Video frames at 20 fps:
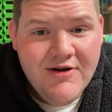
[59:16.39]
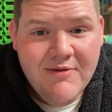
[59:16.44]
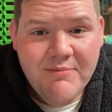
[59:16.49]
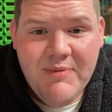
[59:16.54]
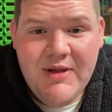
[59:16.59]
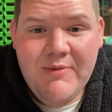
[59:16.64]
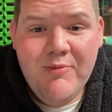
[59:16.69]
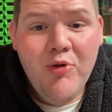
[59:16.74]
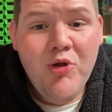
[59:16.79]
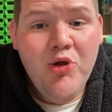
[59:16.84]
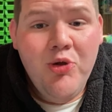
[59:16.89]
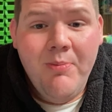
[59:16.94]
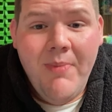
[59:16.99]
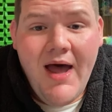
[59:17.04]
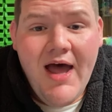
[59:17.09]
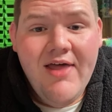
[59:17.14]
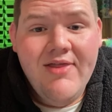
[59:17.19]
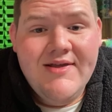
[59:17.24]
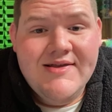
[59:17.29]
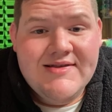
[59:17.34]
People who
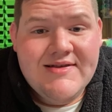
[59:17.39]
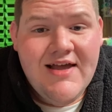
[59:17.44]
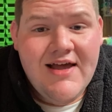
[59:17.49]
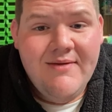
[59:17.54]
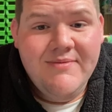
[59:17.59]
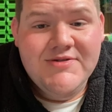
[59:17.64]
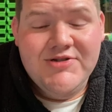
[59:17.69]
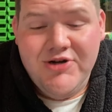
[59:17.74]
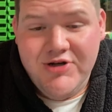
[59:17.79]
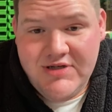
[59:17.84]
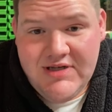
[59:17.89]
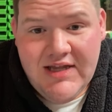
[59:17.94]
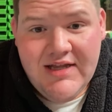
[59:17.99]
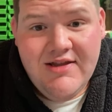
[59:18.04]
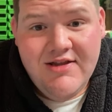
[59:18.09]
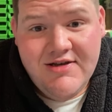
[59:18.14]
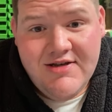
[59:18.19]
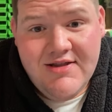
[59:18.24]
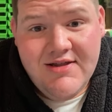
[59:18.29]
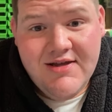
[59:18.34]
buy these cups are
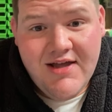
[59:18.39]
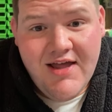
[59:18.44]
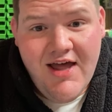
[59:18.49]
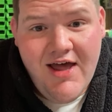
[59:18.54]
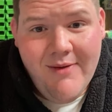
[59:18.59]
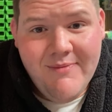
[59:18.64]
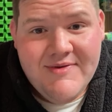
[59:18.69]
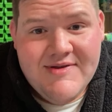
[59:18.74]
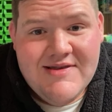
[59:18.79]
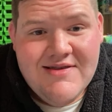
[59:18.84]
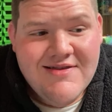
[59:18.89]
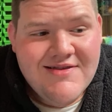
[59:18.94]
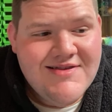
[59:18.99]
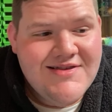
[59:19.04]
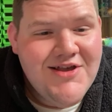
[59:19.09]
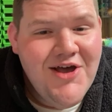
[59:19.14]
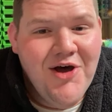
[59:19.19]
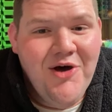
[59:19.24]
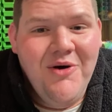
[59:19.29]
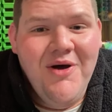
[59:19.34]
addicted to the cups.
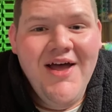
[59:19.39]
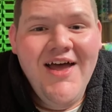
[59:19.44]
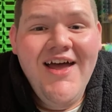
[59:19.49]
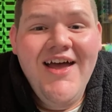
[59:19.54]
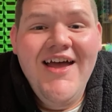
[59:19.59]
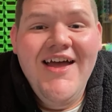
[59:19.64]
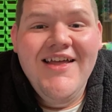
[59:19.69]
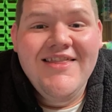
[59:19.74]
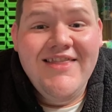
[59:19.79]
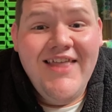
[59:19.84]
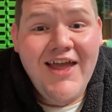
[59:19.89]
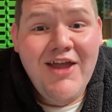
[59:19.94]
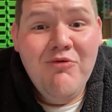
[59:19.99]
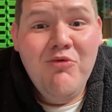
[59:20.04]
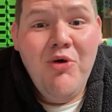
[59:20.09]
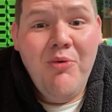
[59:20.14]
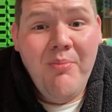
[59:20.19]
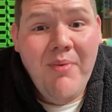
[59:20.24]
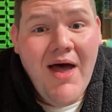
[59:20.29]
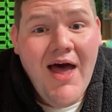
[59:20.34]
So they
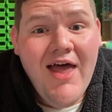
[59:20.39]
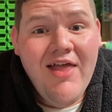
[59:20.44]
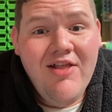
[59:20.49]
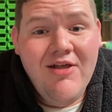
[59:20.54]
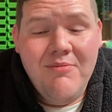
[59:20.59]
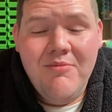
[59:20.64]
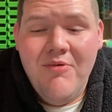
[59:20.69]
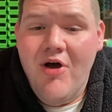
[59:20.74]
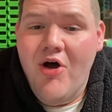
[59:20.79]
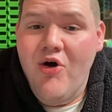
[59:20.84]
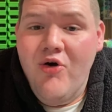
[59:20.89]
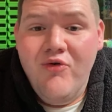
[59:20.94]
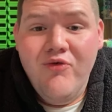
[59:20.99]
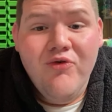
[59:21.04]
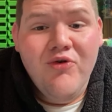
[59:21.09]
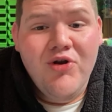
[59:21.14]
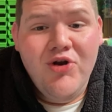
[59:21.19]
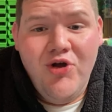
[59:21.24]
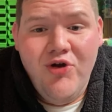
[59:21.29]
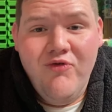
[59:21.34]
will buy them
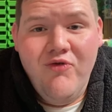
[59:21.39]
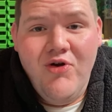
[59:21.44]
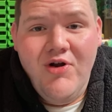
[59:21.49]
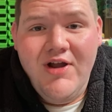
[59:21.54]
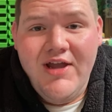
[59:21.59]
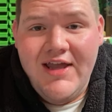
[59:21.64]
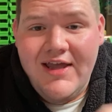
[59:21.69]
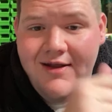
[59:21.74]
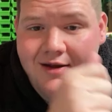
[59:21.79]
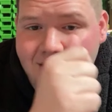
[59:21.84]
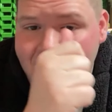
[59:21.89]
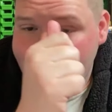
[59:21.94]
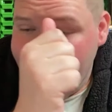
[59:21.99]
over and over again.